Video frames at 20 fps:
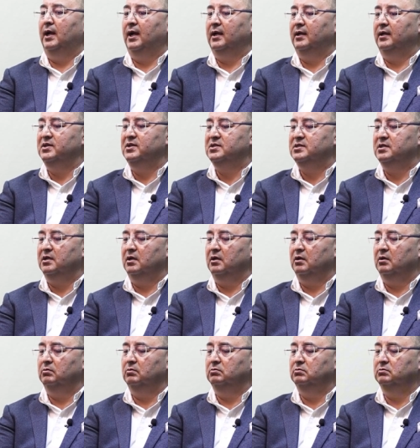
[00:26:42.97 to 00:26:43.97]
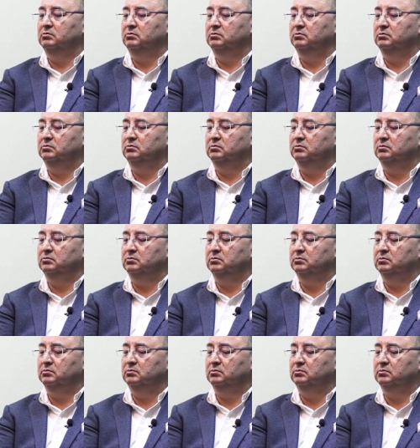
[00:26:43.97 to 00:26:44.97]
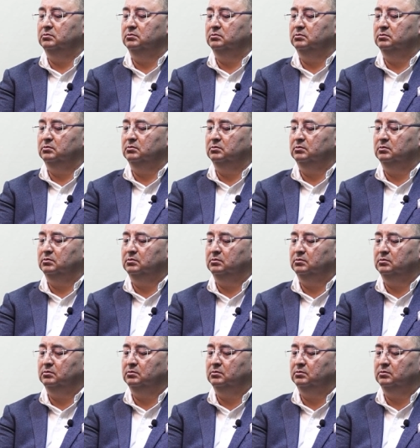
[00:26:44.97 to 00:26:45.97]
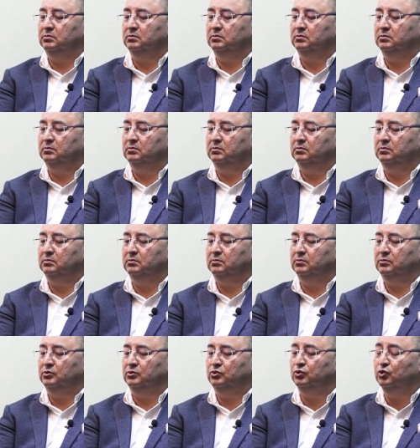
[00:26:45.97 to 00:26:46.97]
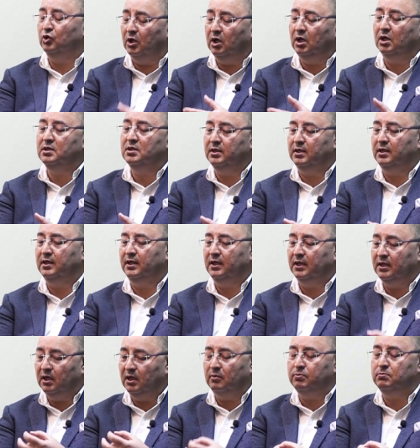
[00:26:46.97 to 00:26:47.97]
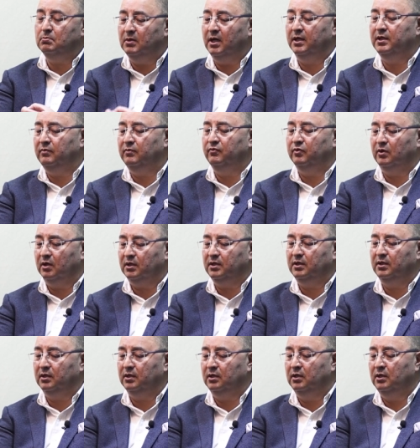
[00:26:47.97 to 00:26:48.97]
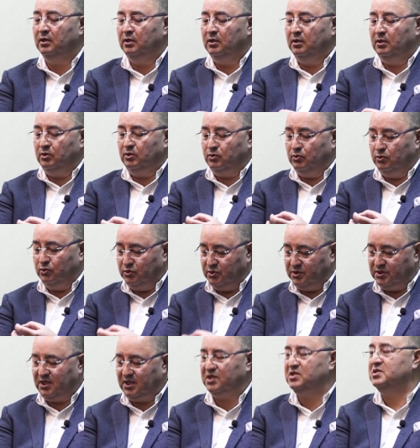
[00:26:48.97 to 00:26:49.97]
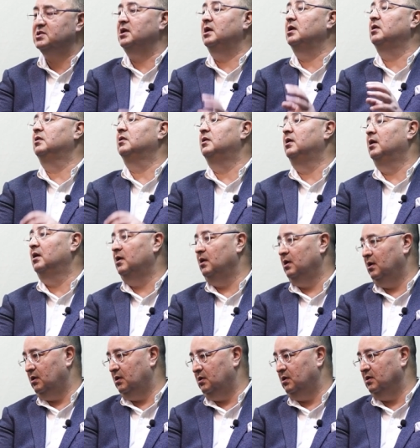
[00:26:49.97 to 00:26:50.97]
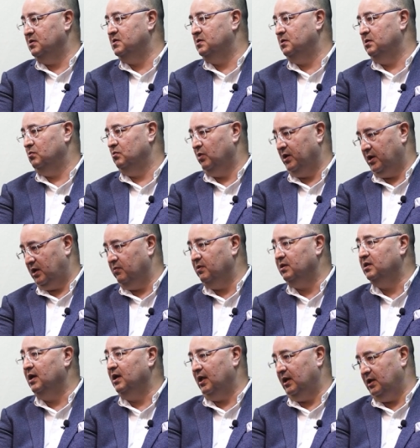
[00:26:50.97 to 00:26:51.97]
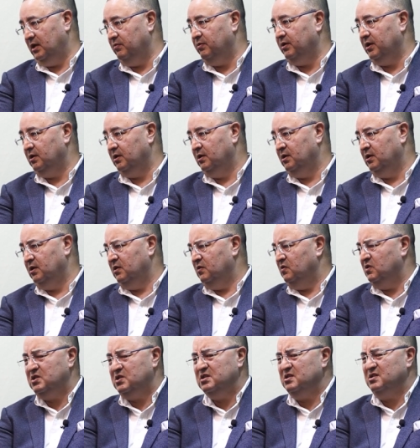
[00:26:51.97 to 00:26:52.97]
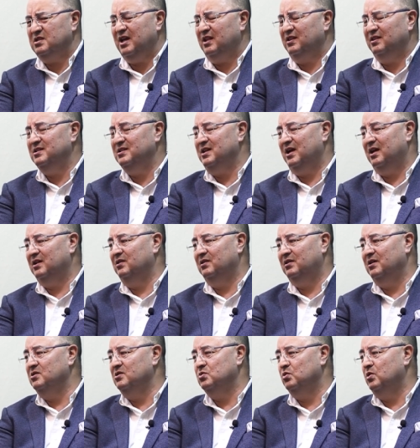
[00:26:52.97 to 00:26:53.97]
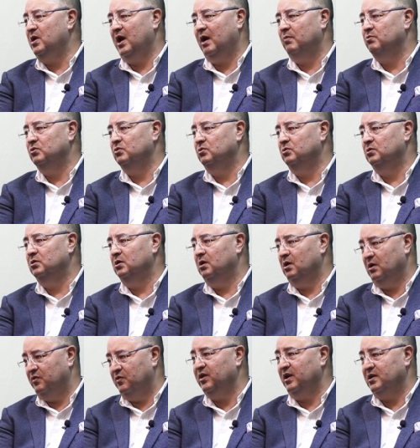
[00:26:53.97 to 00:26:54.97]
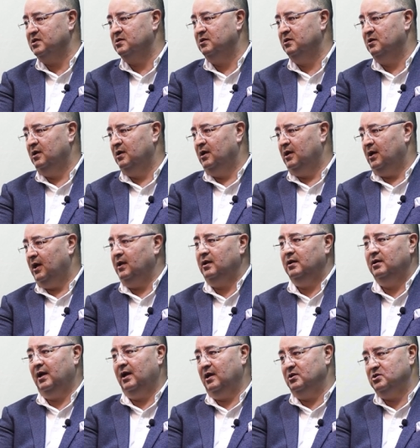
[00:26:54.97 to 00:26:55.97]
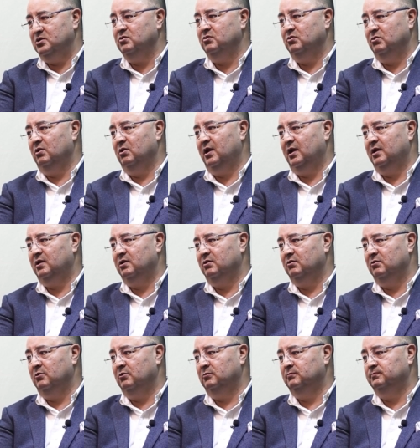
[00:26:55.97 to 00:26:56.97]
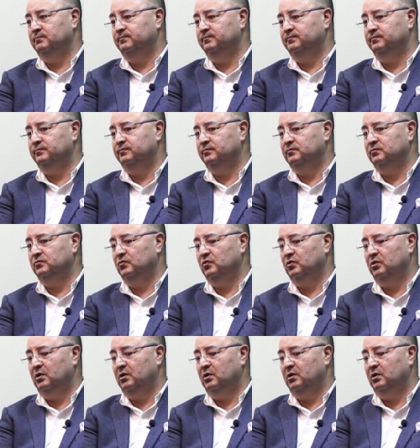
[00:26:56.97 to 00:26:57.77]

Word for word: at least uh, mm, to earn enough money for their to sustain there in this wherever they are living. This is that these are the things we have to address. And as you know, like you know, mm,